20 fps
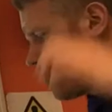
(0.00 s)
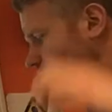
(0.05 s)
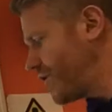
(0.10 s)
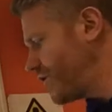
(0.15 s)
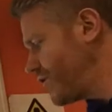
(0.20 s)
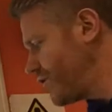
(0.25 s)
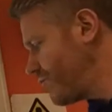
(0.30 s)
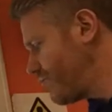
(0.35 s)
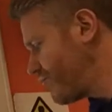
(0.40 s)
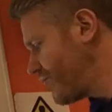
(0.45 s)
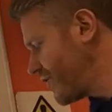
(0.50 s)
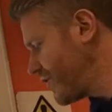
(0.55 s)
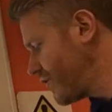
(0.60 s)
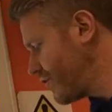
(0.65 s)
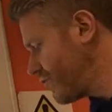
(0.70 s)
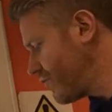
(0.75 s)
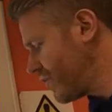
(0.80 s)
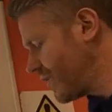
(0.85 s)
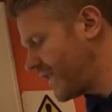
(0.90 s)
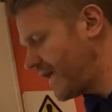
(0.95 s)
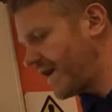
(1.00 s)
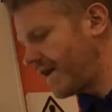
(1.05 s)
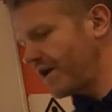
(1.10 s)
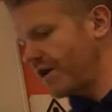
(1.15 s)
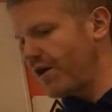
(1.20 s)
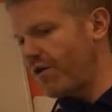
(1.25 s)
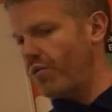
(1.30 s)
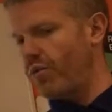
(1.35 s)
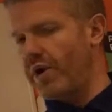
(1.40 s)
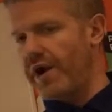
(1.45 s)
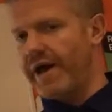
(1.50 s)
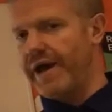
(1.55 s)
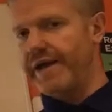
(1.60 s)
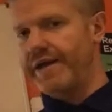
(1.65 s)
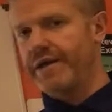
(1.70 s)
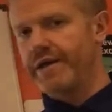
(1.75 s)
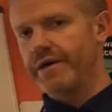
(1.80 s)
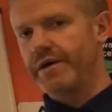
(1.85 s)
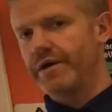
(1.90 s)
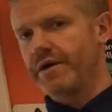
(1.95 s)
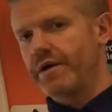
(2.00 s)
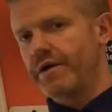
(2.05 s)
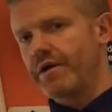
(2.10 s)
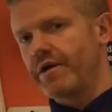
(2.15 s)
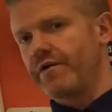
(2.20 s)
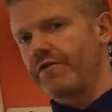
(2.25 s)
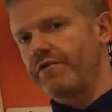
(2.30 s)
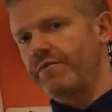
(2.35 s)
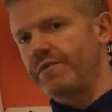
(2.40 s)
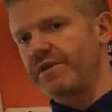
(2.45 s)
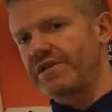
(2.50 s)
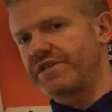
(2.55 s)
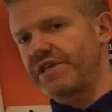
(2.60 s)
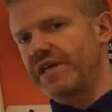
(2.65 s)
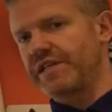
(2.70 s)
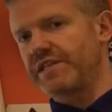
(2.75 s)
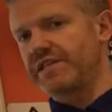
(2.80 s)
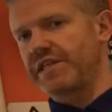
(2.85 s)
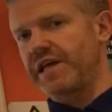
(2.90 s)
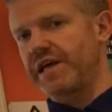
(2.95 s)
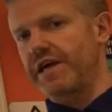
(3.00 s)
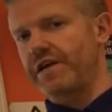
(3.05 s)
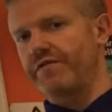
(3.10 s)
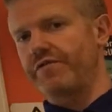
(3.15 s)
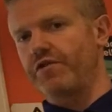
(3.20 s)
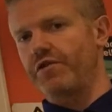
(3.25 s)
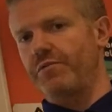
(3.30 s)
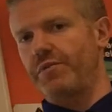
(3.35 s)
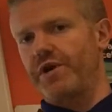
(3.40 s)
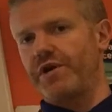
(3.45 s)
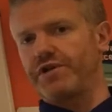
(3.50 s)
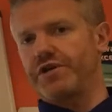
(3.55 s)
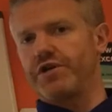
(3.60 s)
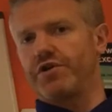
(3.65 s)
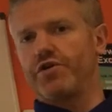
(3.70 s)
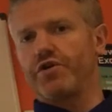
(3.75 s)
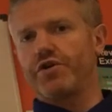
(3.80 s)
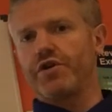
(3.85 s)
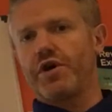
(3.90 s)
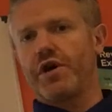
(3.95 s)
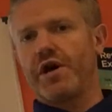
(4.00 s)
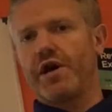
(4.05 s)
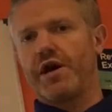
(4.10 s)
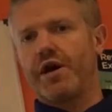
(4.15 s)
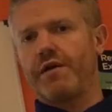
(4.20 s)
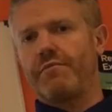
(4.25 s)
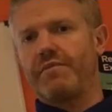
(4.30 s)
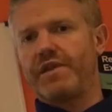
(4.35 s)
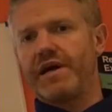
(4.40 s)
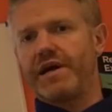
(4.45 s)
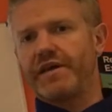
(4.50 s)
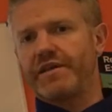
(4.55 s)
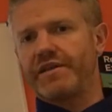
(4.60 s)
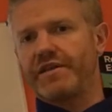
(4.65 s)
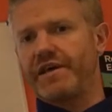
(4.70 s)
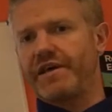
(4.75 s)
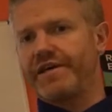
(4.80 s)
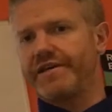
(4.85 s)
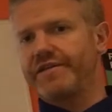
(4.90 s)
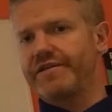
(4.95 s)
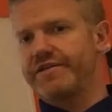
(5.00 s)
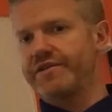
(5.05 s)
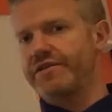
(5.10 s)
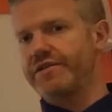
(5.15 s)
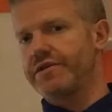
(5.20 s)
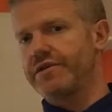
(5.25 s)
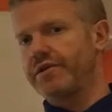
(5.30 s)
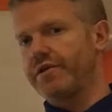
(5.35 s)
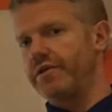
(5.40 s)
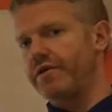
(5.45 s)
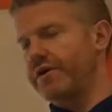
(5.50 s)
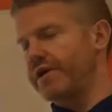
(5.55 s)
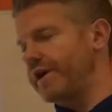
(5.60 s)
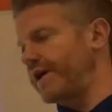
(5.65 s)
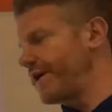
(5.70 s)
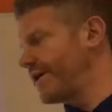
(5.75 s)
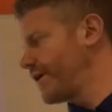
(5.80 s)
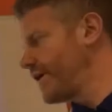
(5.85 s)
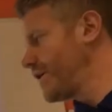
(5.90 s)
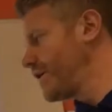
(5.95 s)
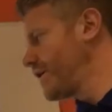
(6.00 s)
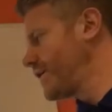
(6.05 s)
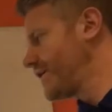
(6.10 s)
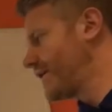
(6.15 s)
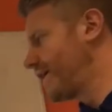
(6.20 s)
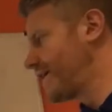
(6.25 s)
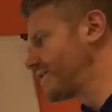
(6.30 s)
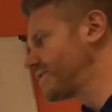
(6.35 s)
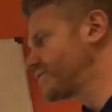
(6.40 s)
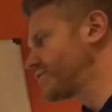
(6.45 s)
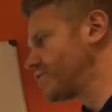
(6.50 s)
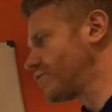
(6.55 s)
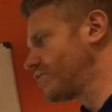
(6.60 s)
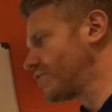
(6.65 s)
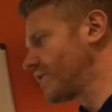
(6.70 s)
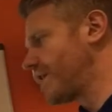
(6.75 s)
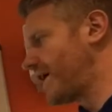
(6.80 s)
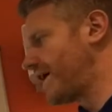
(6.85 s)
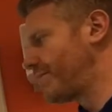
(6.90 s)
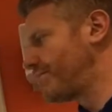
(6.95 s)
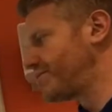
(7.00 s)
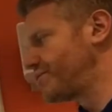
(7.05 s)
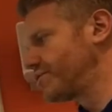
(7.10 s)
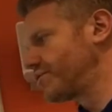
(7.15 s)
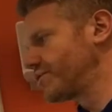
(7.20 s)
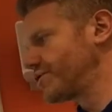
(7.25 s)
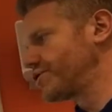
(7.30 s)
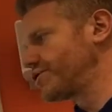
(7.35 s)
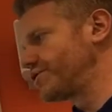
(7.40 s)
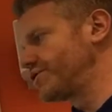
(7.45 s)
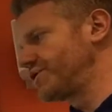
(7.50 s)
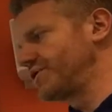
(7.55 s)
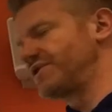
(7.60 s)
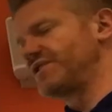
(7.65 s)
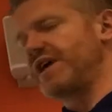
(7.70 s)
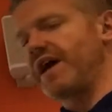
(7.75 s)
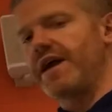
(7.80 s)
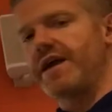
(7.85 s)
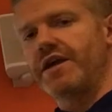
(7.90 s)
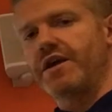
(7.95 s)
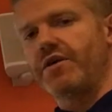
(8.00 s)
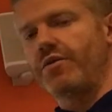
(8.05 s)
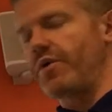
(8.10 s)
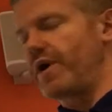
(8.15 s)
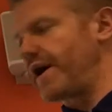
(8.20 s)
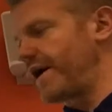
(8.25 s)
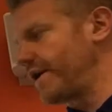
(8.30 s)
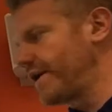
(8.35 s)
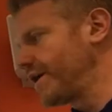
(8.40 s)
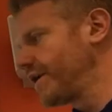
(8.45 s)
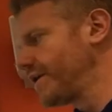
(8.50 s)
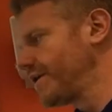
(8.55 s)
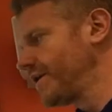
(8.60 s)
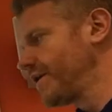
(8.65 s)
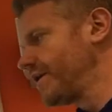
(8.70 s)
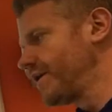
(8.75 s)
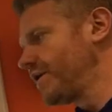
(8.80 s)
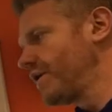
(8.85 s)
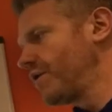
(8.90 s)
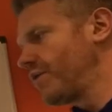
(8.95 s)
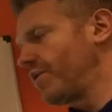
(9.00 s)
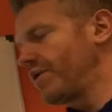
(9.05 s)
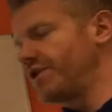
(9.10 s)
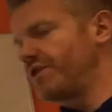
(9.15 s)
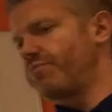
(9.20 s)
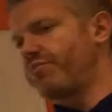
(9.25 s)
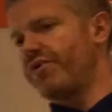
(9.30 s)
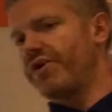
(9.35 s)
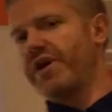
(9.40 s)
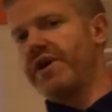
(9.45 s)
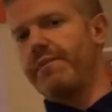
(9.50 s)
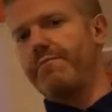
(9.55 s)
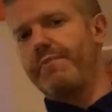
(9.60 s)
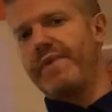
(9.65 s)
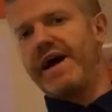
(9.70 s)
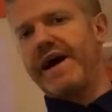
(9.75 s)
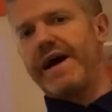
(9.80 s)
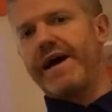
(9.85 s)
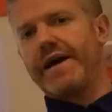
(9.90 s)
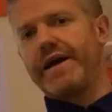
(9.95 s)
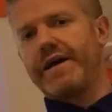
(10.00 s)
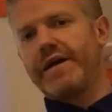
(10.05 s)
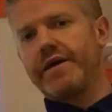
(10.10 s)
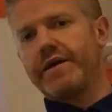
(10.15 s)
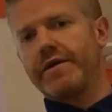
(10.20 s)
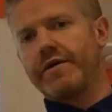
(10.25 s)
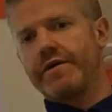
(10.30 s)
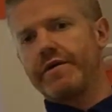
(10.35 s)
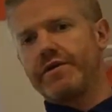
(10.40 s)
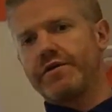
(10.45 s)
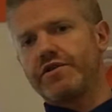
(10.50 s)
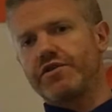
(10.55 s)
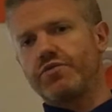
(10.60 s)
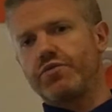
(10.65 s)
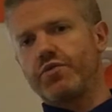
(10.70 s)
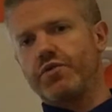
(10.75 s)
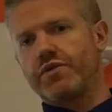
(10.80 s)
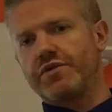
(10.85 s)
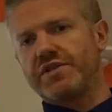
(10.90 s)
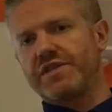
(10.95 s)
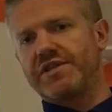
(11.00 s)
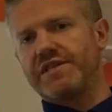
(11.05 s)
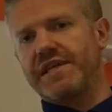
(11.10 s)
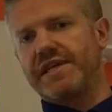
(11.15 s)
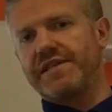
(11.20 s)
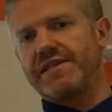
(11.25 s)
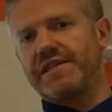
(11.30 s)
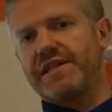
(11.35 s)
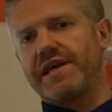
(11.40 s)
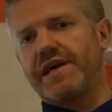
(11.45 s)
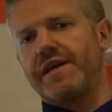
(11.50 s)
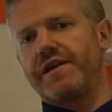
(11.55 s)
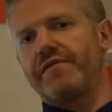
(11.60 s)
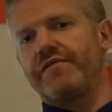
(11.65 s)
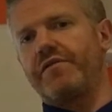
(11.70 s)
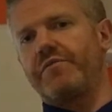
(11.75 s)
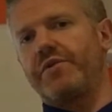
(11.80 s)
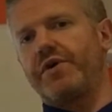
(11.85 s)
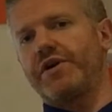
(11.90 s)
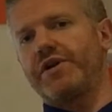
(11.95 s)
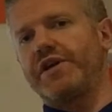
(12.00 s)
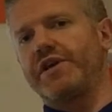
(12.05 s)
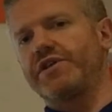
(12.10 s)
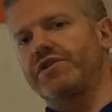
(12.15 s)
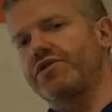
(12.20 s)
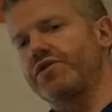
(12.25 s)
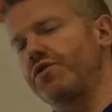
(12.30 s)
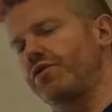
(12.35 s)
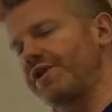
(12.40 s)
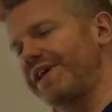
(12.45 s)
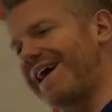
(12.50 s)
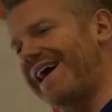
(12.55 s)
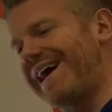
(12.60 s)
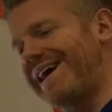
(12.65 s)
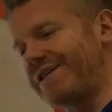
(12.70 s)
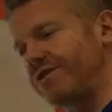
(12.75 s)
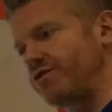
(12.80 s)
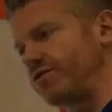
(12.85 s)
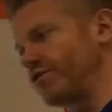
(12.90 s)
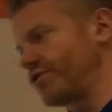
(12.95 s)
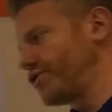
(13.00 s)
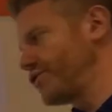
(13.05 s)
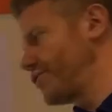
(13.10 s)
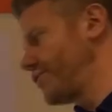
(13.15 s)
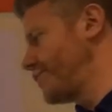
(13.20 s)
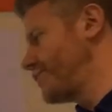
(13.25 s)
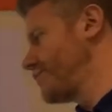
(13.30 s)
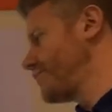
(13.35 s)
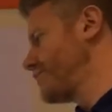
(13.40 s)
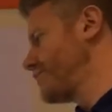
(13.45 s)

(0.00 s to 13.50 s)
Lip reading: when you bring your leg away from the centre line of your body, or your arm like this, okay, that is called abduction, you take away. When you bring it back towards the centre line of your body, it's called adduction.